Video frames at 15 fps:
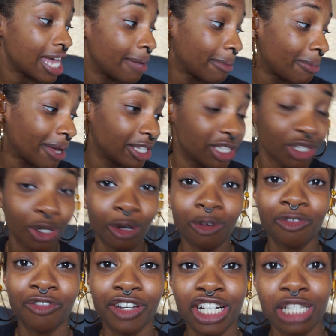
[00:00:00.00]
I'm about to go
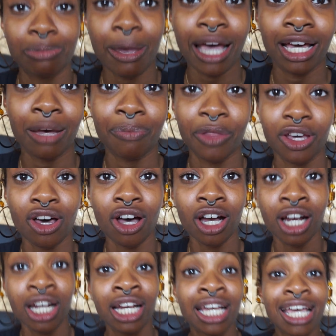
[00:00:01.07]
finish pack up the
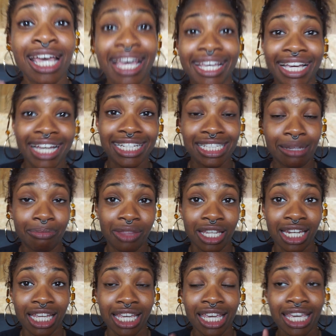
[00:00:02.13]
car, get
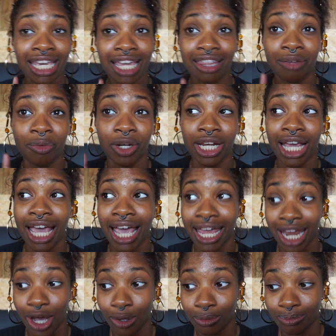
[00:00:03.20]
something to eat, and then we're gonna
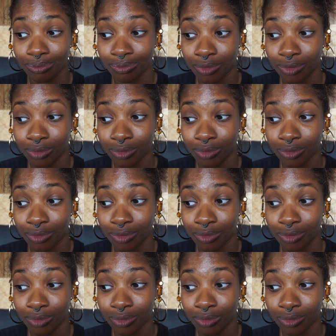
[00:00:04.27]
head out.